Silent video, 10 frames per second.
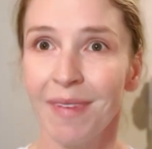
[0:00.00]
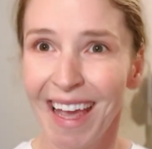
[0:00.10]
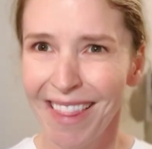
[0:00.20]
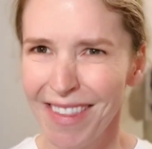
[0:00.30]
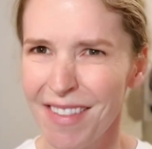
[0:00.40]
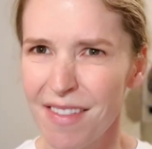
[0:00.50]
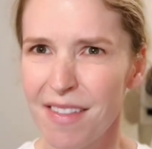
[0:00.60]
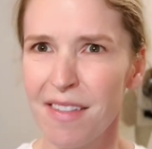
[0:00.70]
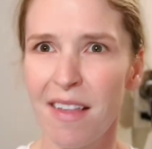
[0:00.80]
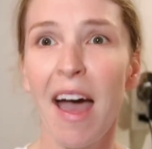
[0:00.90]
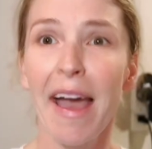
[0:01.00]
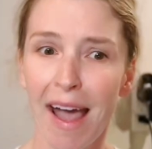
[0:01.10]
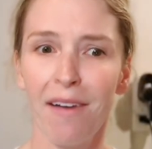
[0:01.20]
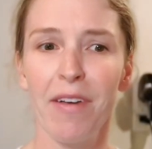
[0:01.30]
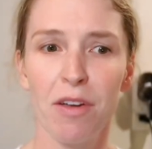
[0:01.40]
And this is since I
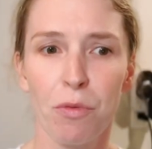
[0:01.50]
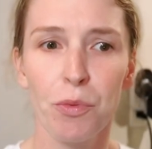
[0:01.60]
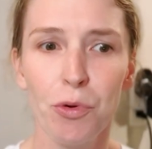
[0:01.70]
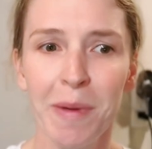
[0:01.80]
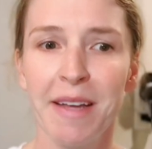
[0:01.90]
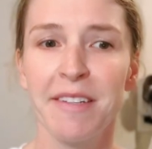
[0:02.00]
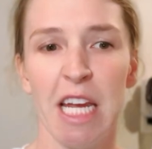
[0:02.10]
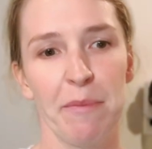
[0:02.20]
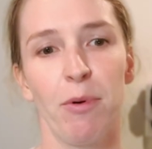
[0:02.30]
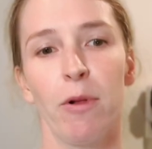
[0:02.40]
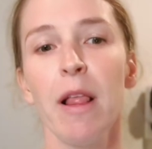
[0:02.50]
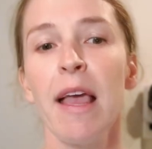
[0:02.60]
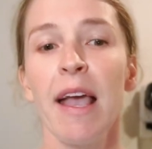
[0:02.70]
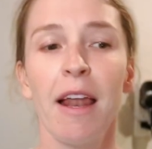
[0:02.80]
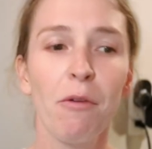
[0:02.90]
have a grooming table
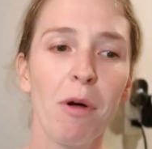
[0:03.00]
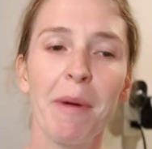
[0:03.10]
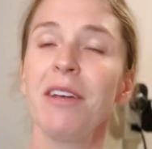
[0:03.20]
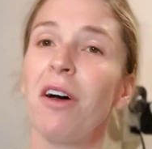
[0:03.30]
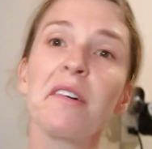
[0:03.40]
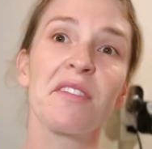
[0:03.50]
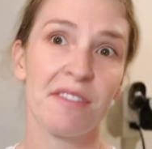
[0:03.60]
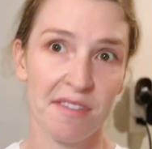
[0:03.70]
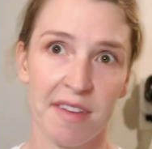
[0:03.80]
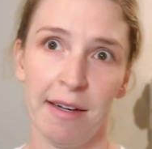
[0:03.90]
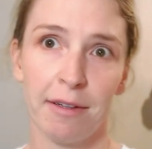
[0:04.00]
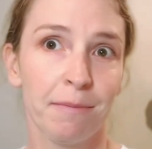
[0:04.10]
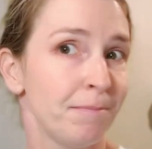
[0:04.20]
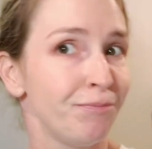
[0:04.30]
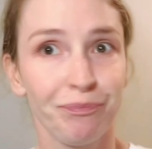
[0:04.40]
and I want my dogs to stand.
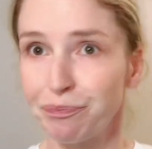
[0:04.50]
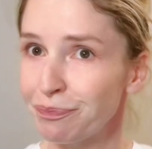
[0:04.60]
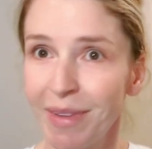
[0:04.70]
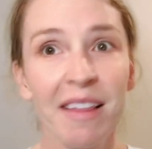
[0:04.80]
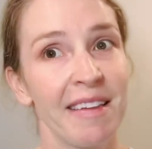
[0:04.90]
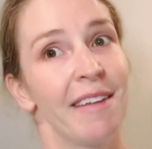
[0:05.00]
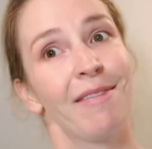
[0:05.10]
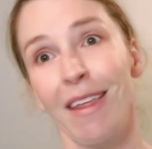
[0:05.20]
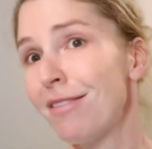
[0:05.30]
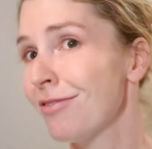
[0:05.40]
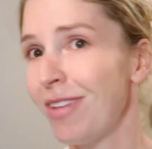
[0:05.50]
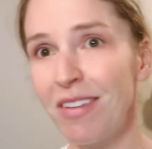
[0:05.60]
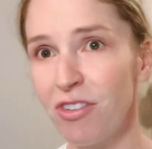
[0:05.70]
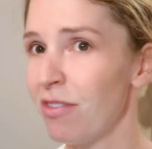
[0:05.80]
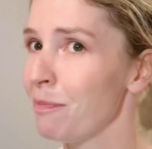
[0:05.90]
That's it,
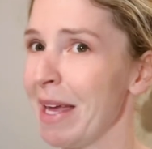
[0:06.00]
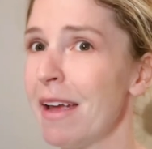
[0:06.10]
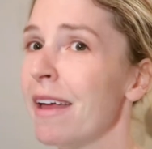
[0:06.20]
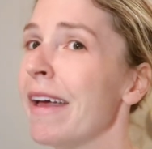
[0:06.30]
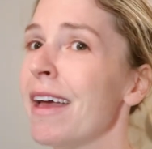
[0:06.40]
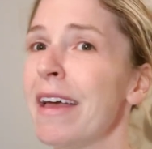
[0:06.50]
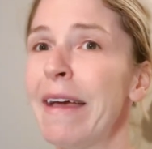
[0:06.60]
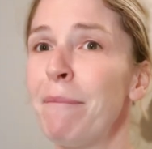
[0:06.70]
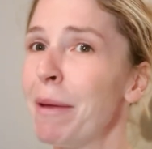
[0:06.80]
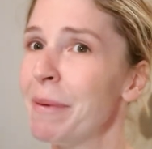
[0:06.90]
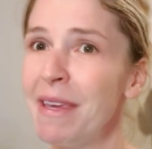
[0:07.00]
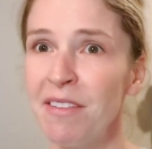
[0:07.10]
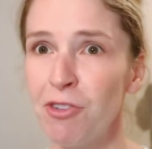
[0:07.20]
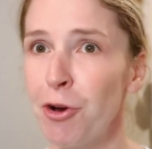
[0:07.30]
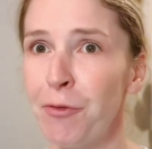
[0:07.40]
that's just me. It might be
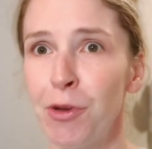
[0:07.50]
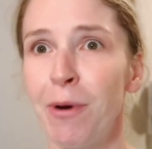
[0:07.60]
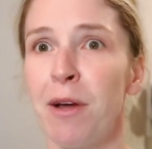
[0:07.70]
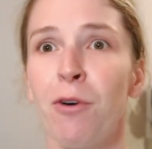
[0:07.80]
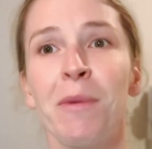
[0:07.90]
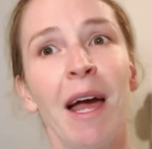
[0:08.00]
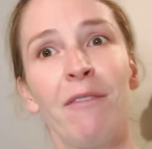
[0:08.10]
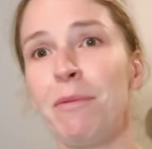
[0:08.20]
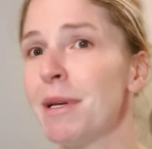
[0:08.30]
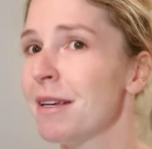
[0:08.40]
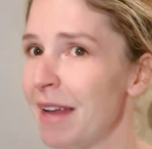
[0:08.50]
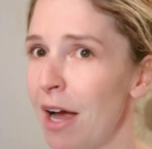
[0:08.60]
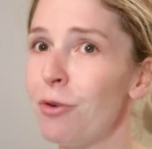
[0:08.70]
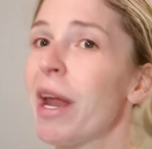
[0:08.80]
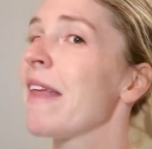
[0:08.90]
easier for you at home to have them in a
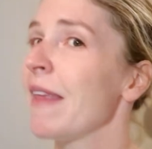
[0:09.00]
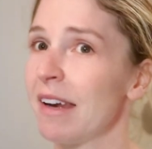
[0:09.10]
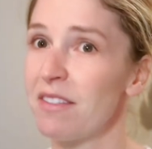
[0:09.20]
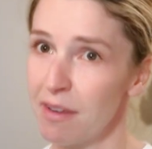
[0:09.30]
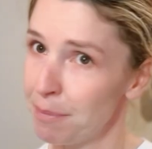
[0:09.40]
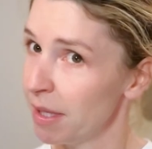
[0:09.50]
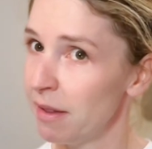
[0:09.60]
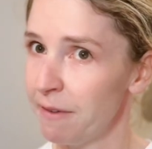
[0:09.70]
down, and that is completely